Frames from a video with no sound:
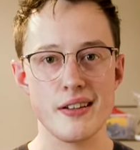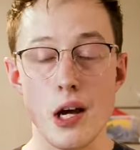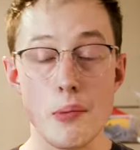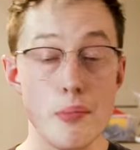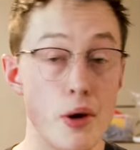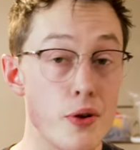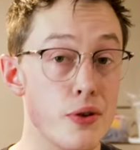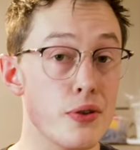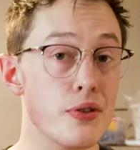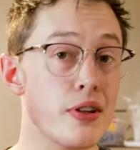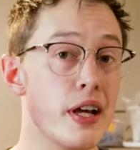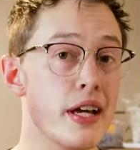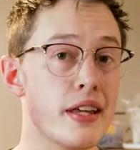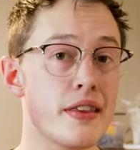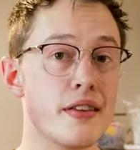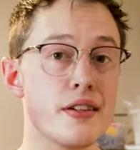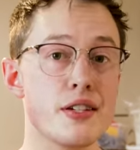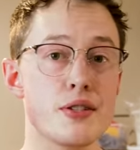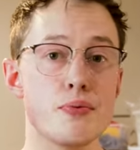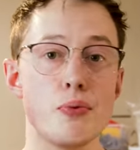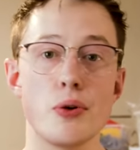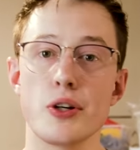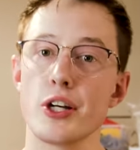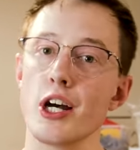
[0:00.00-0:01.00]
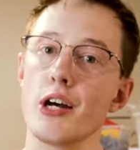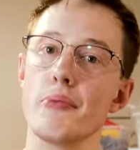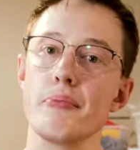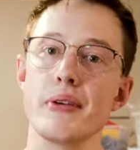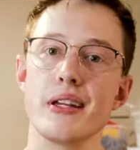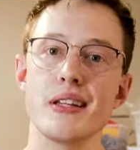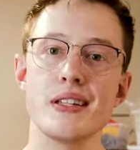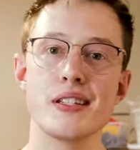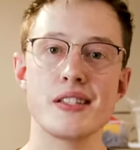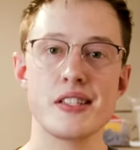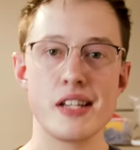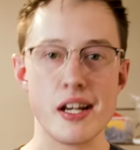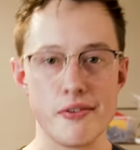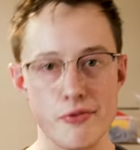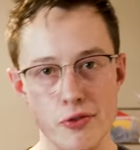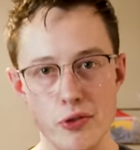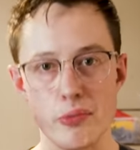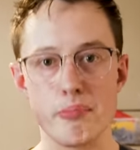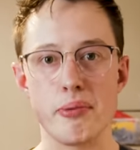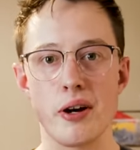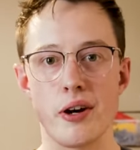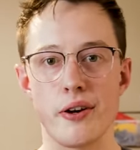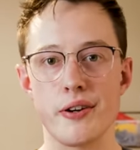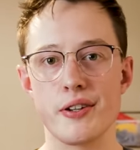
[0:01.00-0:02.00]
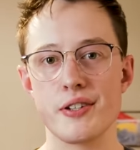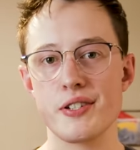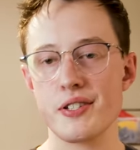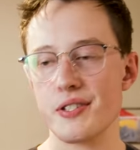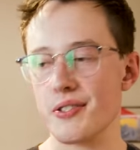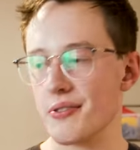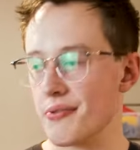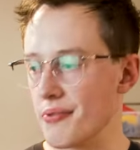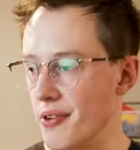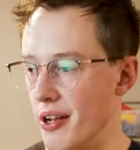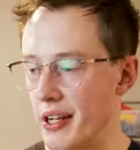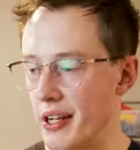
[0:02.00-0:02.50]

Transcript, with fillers: A motor like this will come in several parts